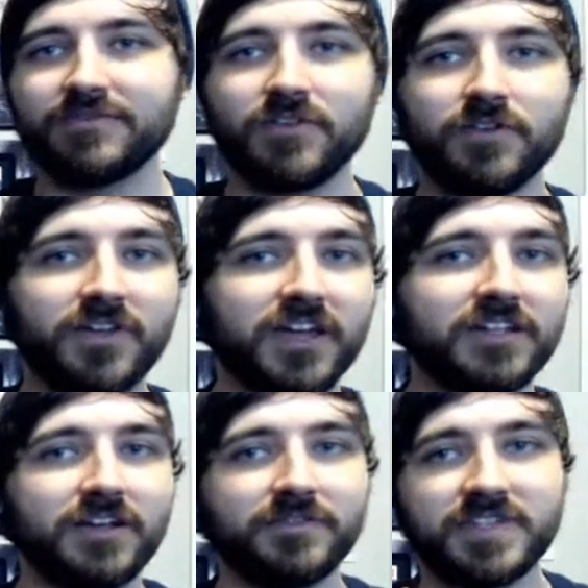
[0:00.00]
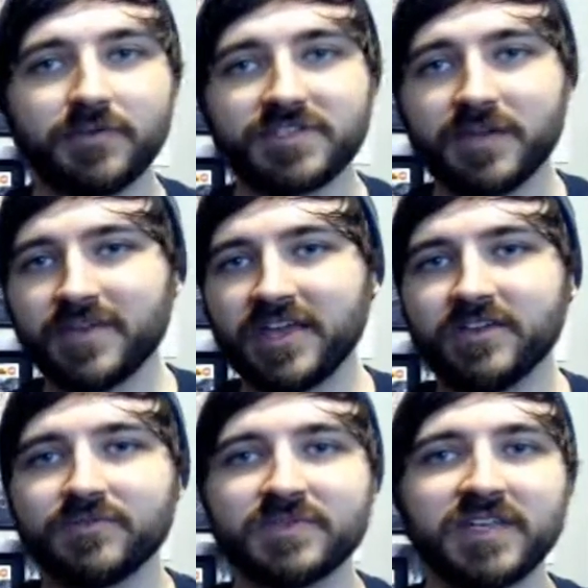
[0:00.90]
If you're a fan of tabletop
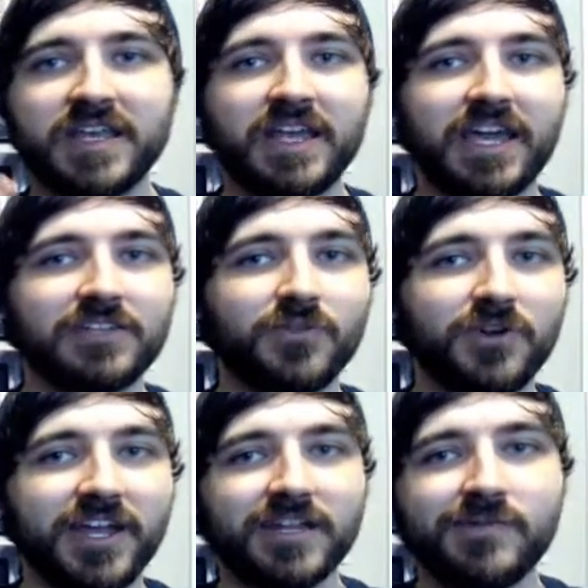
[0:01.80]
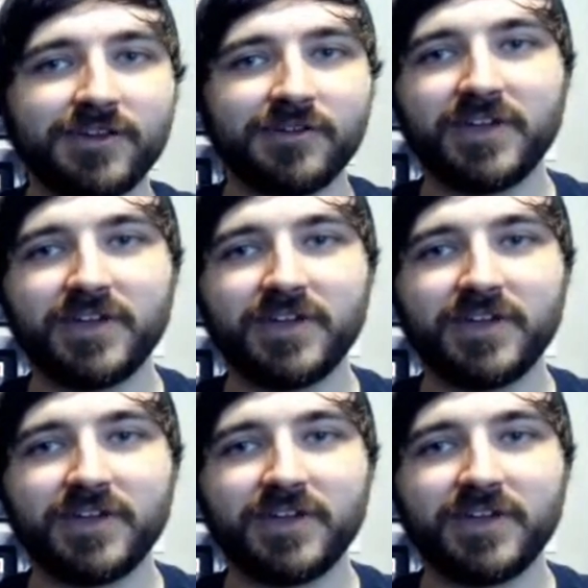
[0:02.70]
games and/or anime,